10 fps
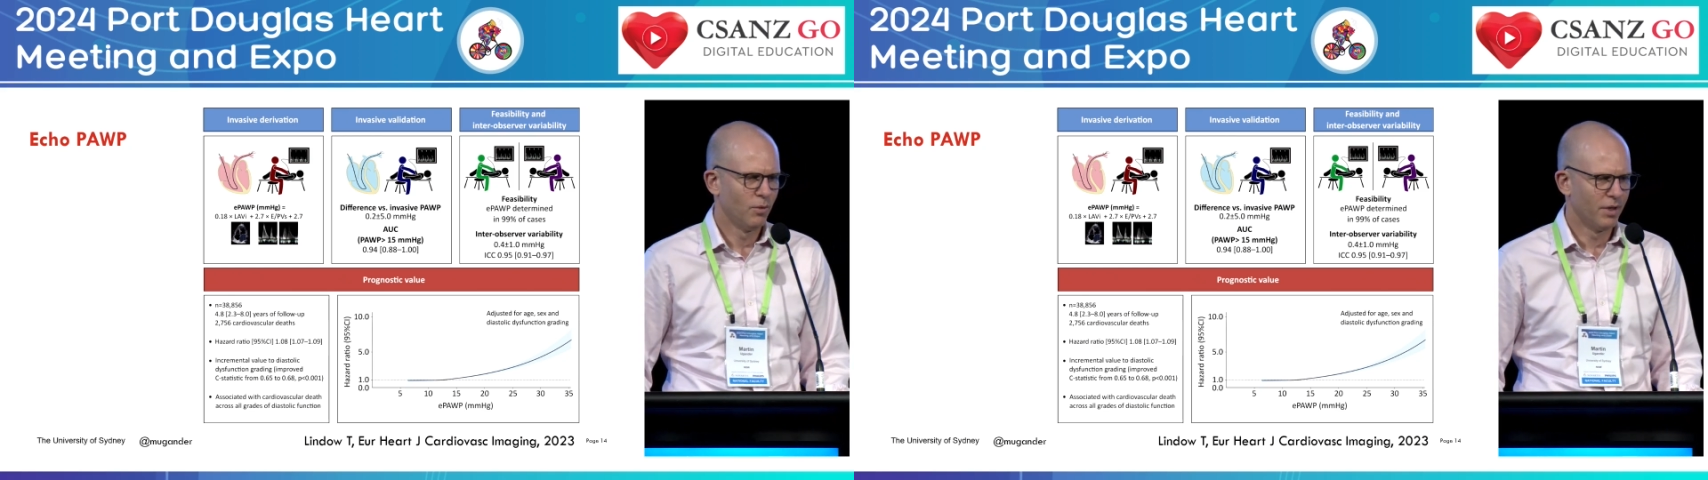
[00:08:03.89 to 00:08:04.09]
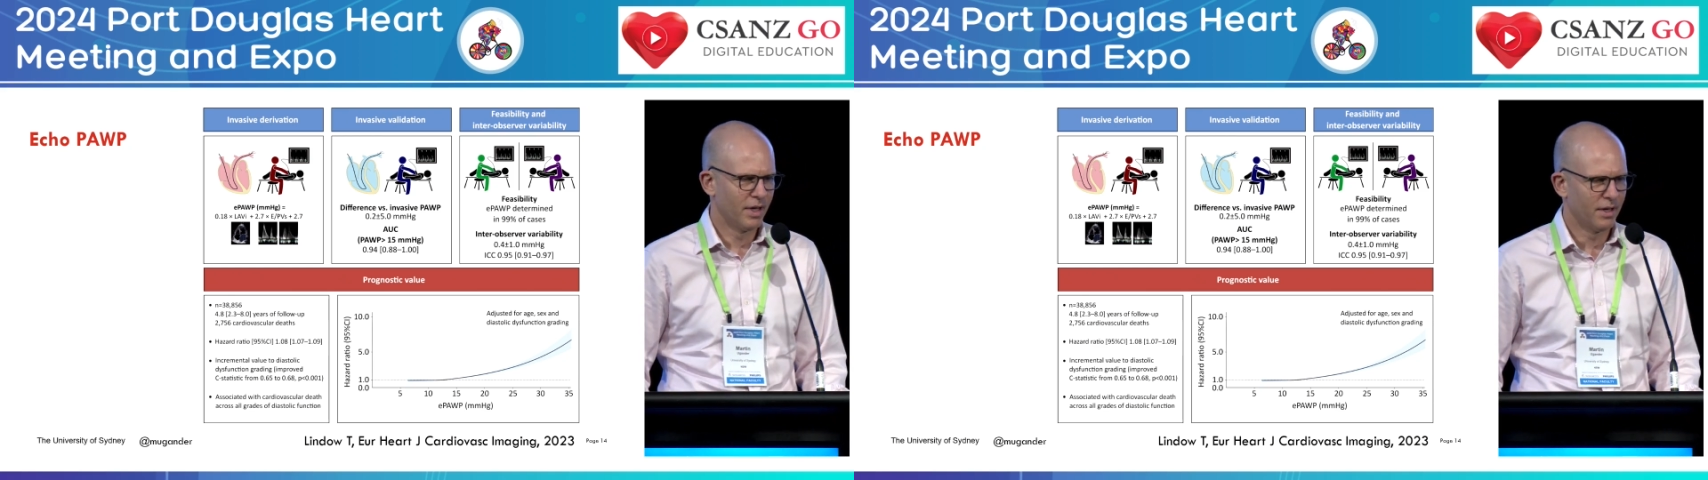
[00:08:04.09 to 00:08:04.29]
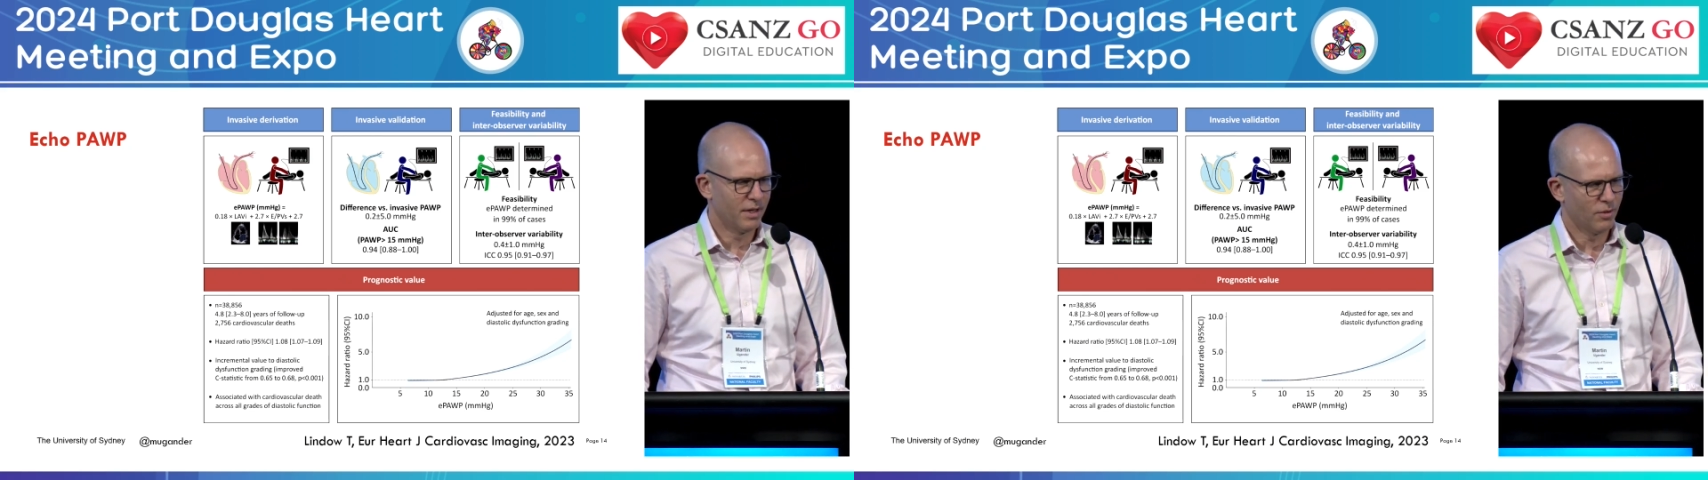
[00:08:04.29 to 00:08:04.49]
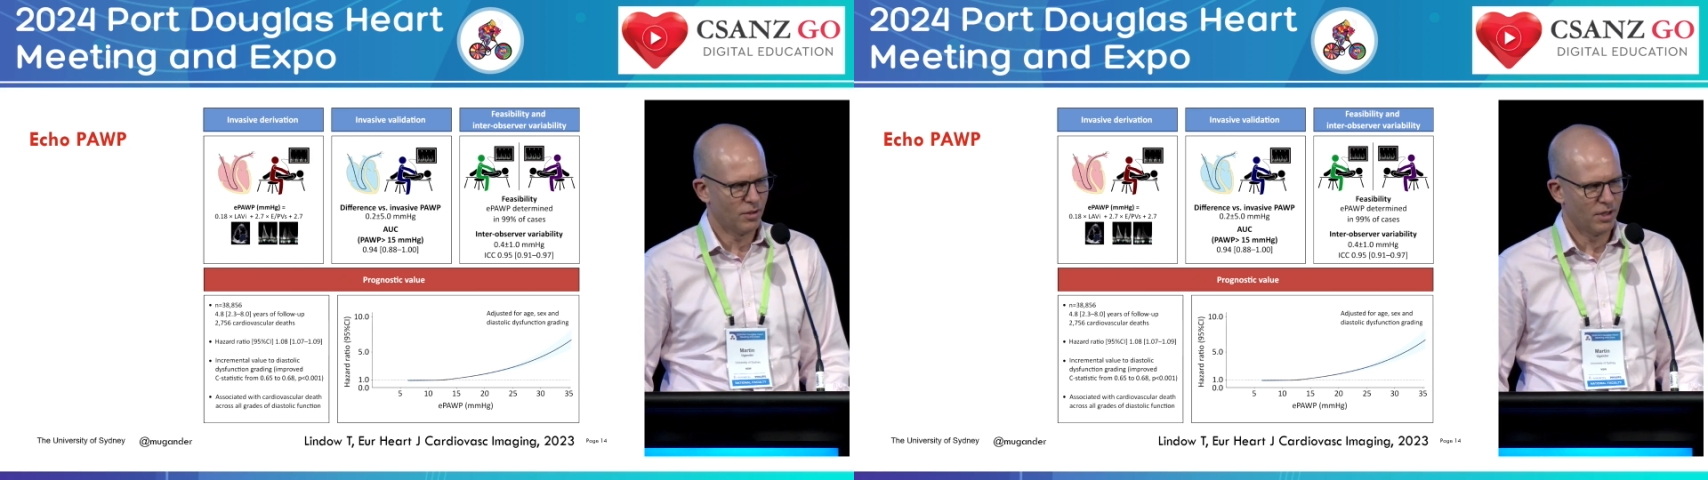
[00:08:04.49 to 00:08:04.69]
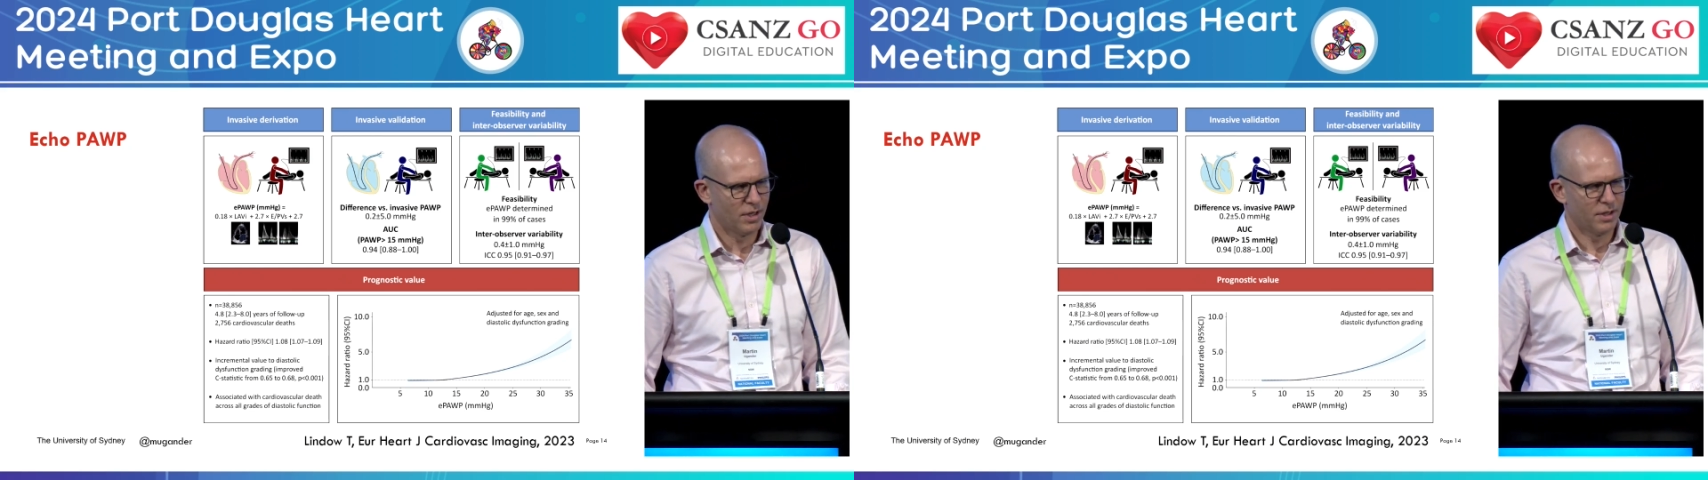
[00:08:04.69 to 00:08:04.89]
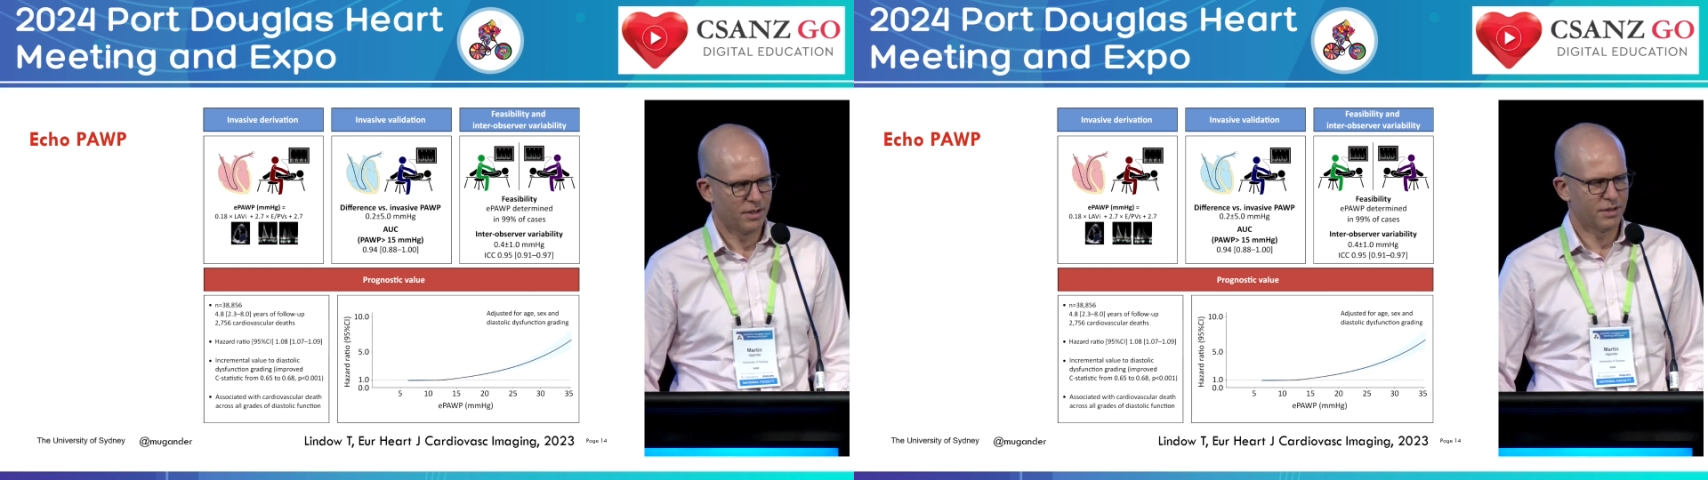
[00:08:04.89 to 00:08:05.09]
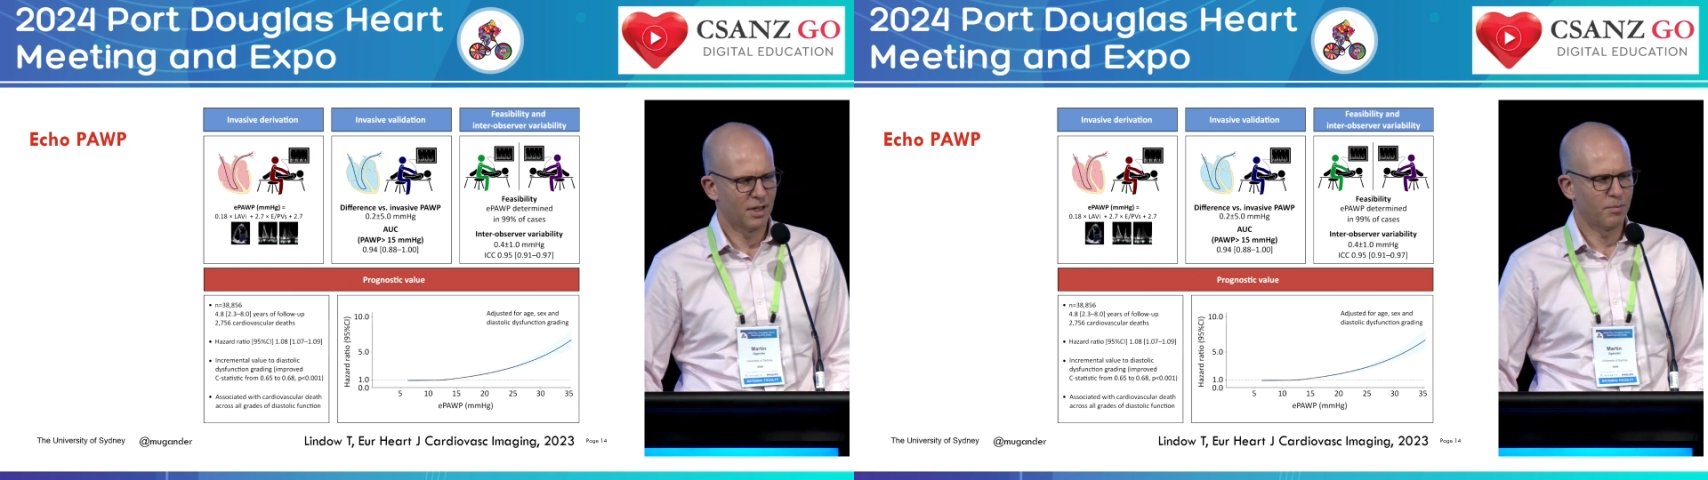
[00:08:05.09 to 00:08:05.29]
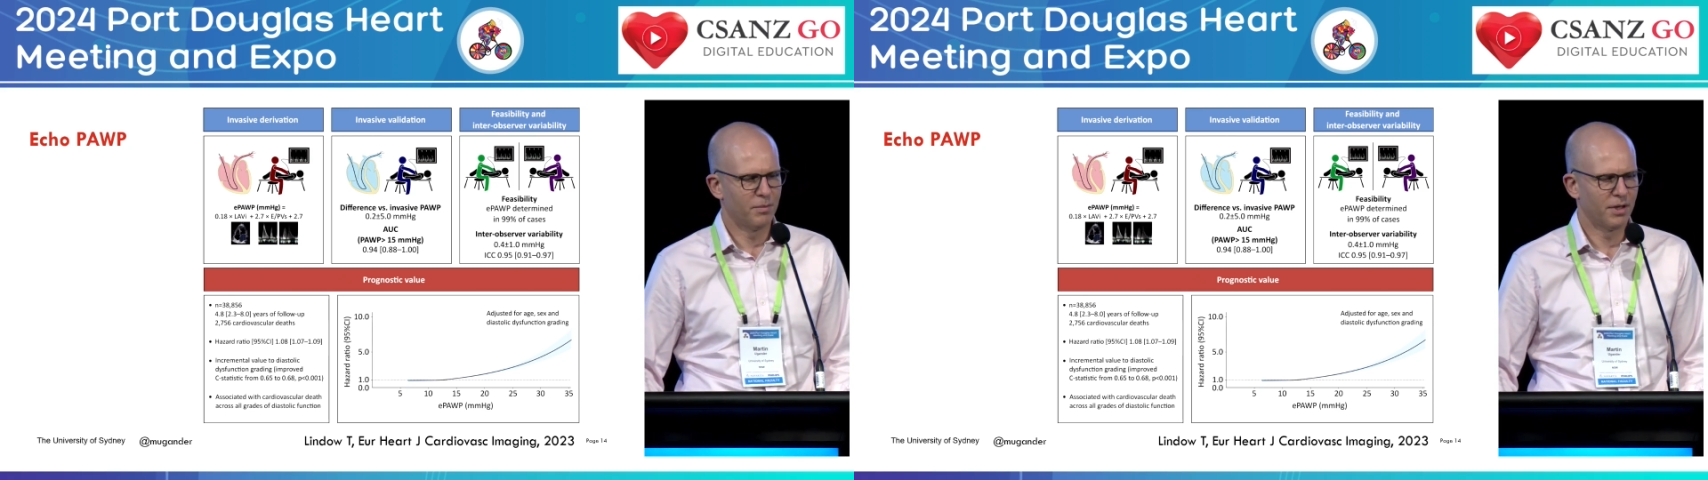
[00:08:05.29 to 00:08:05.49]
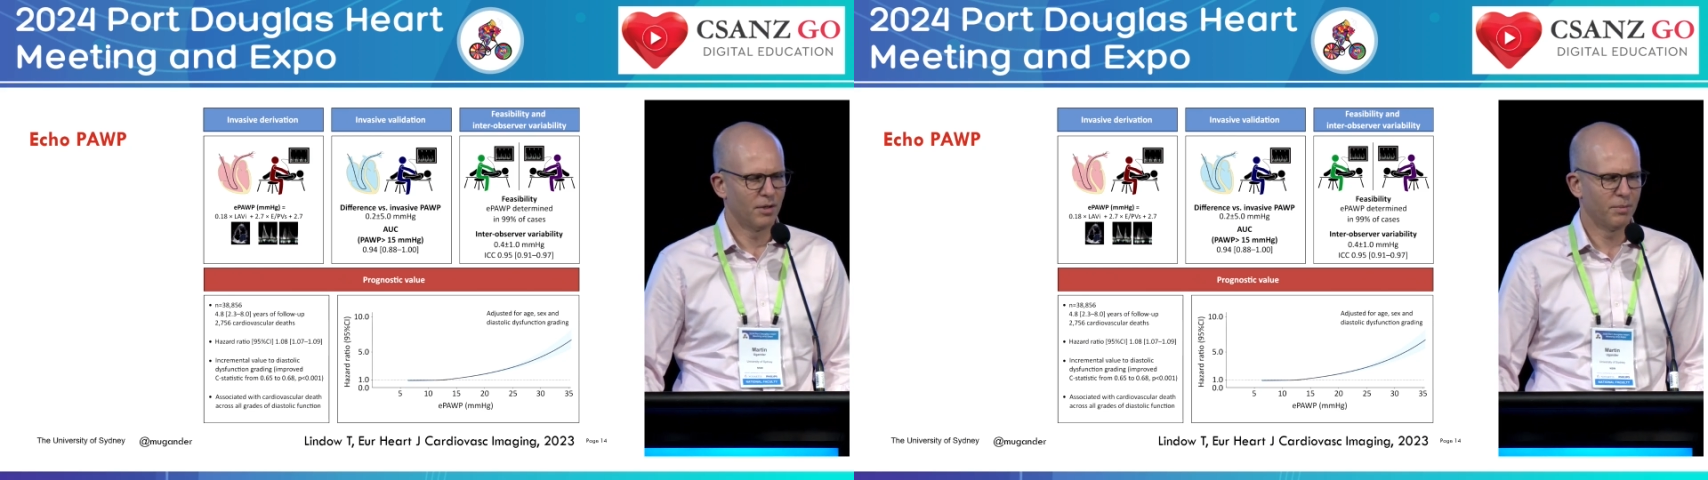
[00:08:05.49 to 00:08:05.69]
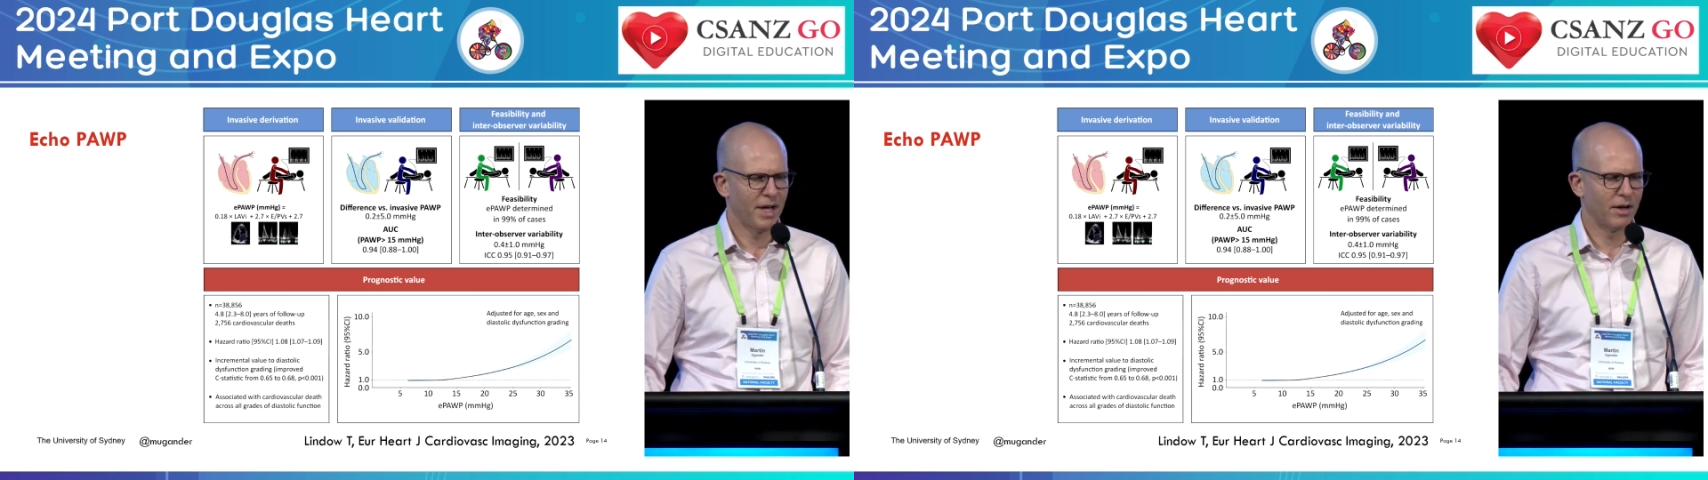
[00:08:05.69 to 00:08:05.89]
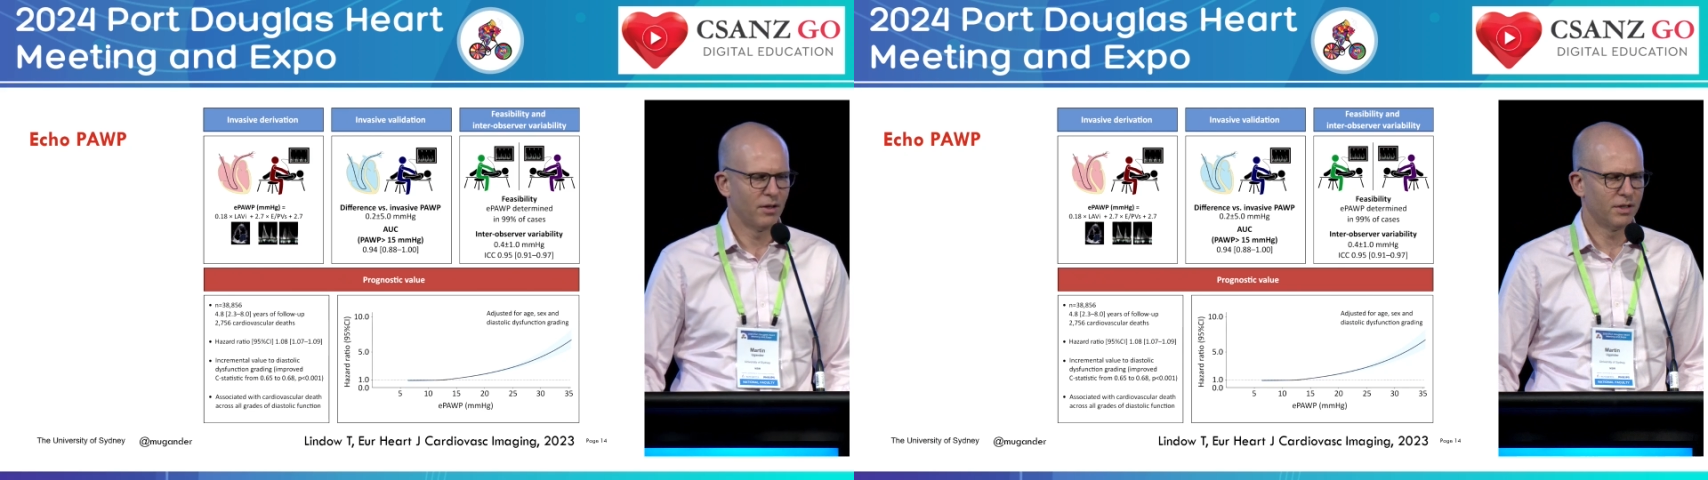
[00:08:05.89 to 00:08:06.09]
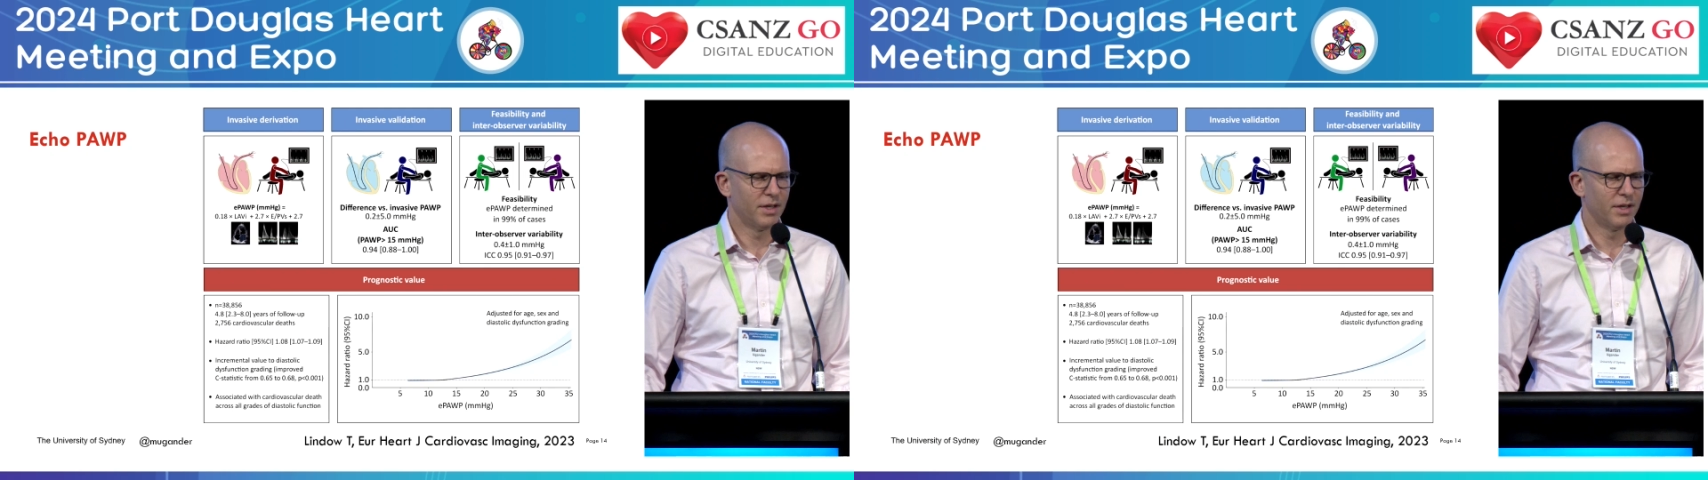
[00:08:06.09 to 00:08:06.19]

We then, in the top middle panel,